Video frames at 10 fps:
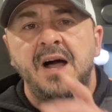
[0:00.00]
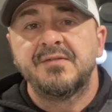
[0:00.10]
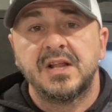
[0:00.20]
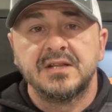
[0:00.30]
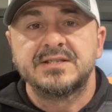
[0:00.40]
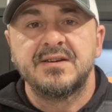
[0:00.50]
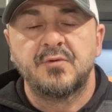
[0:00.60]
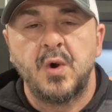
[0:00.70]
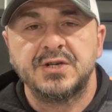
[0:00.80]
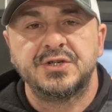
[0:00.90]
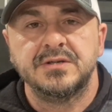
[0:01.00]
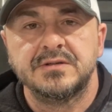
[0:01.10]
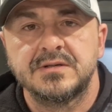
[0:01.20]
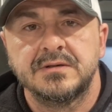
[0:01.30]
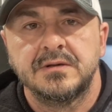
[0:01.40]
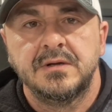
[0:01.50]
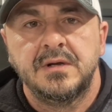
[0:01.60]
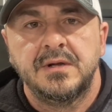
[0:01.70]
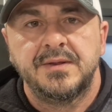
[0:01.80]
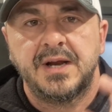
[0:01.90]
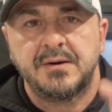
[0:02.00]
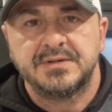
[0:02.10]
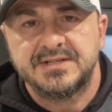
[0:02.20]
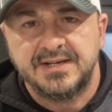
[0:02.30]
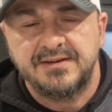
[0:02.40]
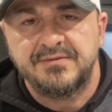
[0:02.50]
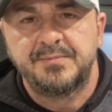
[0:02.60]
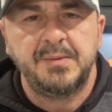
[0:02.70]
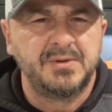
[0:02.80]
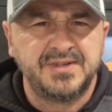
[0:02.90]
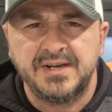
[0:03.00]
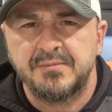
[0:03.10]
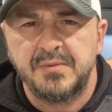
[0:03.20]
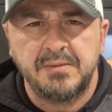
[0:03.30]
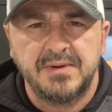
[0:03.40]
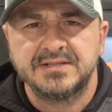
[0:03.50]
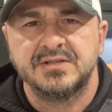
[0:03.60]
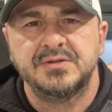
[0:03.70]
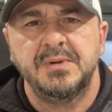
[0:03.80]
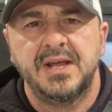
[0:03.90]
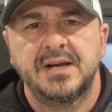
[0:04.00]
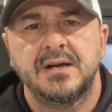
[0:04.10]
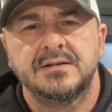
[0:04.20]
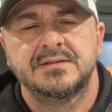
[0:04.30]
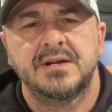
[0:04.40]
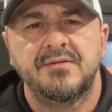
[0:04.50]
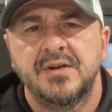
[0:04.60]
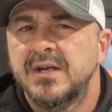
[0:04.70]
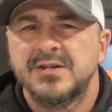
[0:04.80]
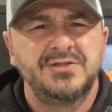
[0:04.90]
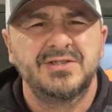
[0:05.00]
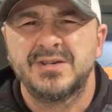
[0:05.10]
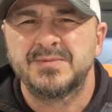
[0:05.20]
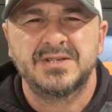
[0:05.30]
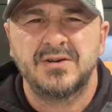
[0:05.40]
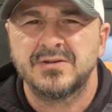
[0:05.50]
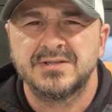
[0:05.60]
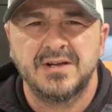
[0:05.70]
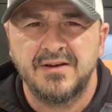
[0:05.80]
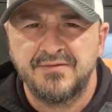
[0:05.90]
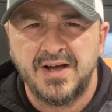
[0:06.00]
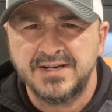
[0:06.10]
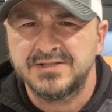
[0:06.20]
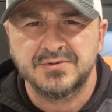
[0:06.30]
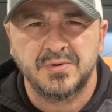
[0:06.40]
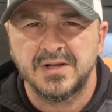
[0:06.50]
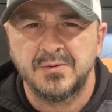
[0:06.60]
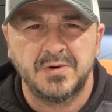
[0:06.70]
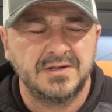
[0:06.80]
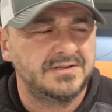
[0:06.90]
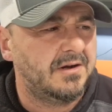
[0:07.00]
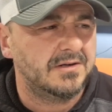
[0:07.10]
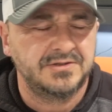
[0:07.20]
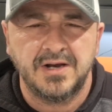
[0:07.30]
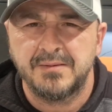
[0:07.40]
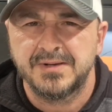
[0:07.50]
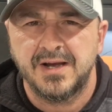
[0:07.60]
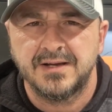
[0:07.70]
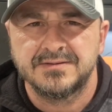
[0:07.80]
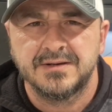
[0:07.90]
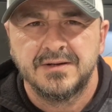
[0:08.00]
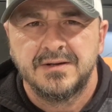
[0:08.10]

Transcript: I've got a list of questions that I received. People DM me and message me, that kind of stuff. Just obscure stuff. I just really want to talk shop, guys.